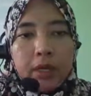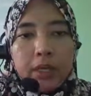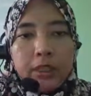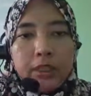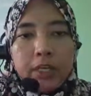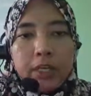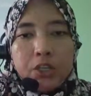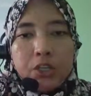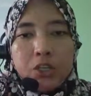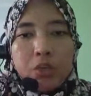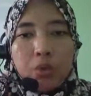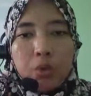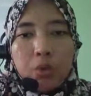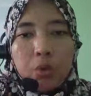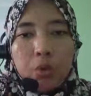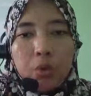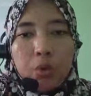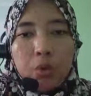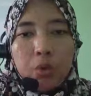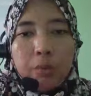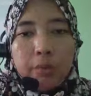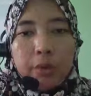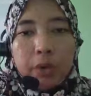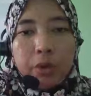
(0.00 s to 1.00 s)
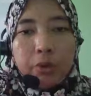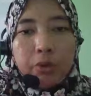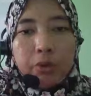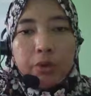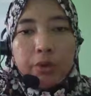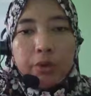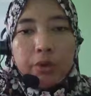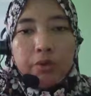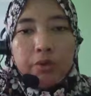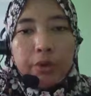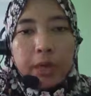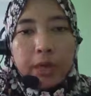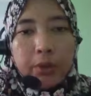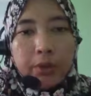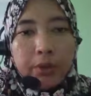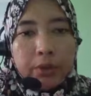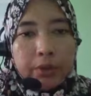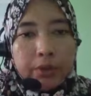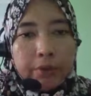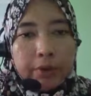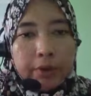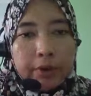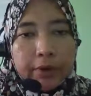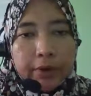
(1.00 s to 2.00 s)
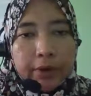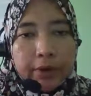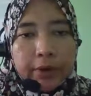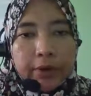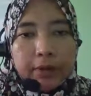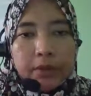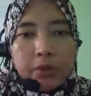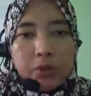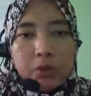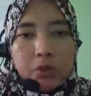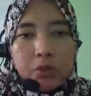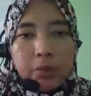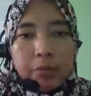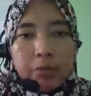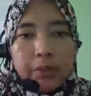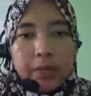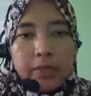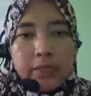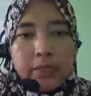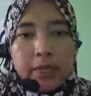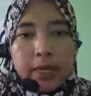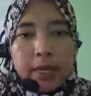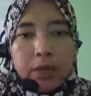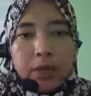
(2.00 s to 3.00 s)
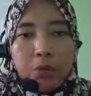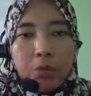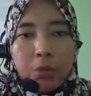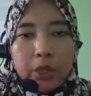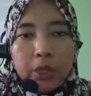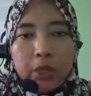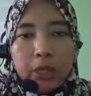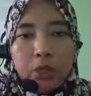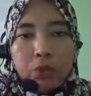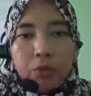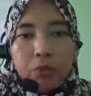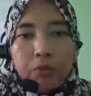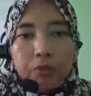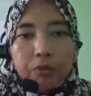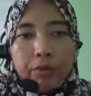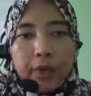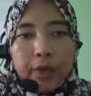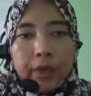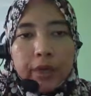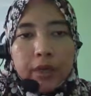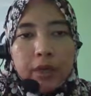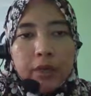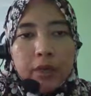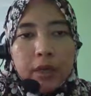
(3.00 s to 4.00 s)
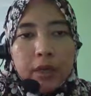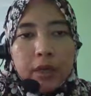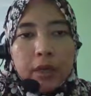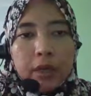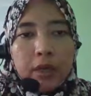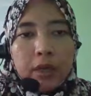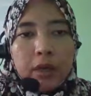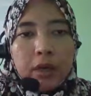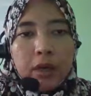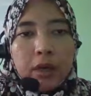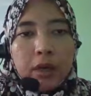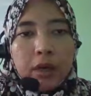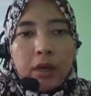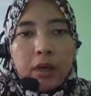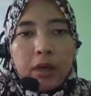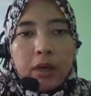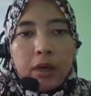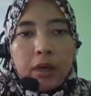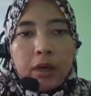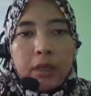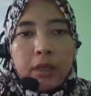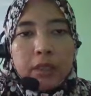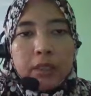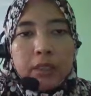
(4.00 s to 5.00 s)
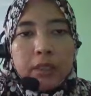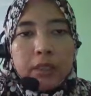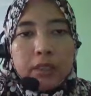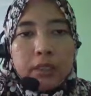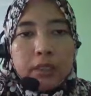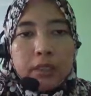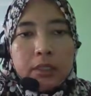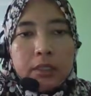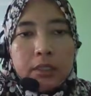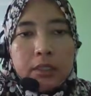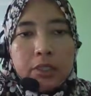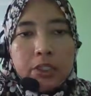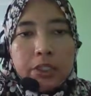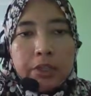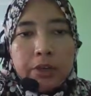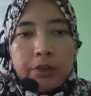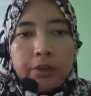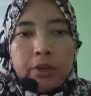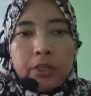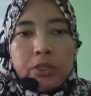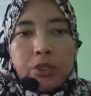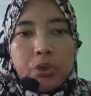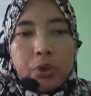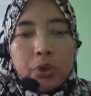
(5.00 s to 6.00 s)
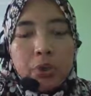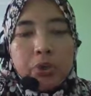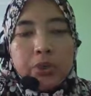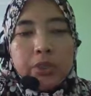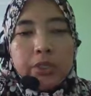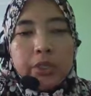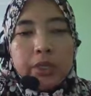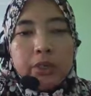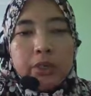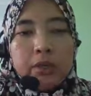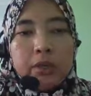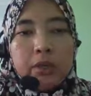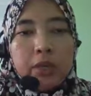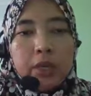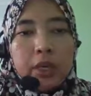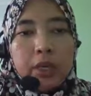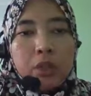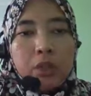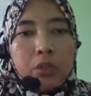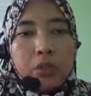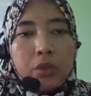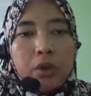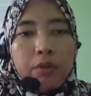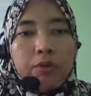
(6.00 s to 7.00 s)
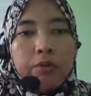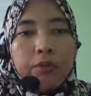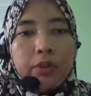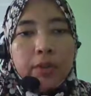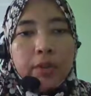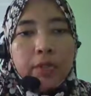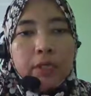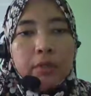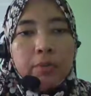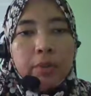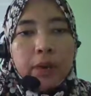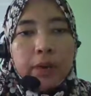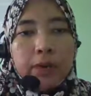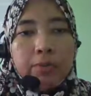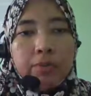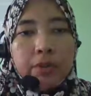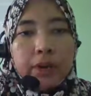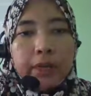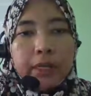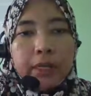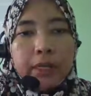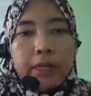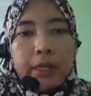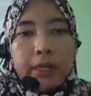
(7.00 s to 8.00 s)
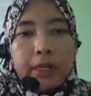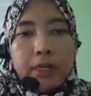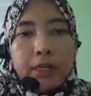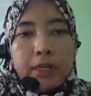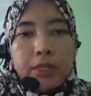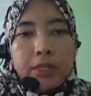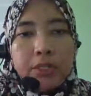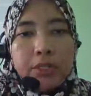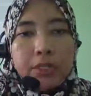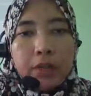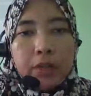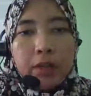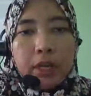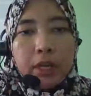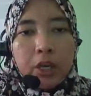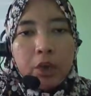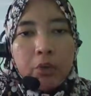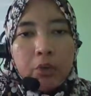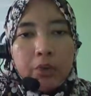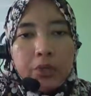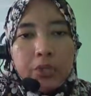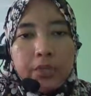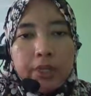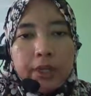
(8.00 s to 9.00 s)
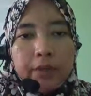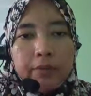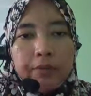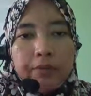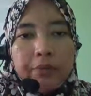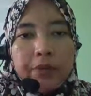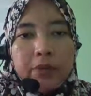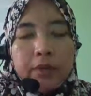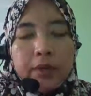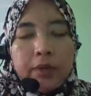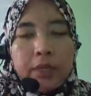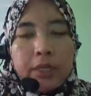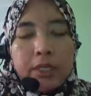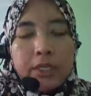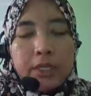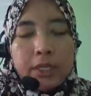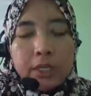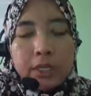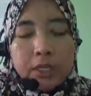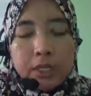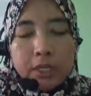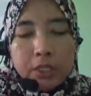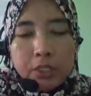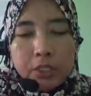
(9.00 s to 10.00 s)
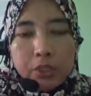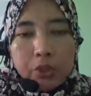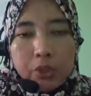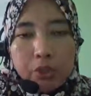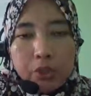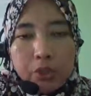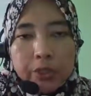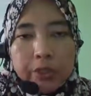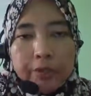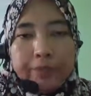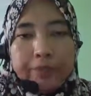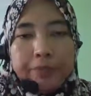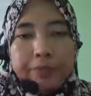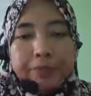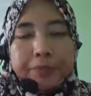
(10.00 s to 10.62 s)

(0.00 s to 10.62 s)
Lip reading: there's no boundary value given, right? So means that we need to find the general solution. Okay, solve this by finding the general equation, general solution.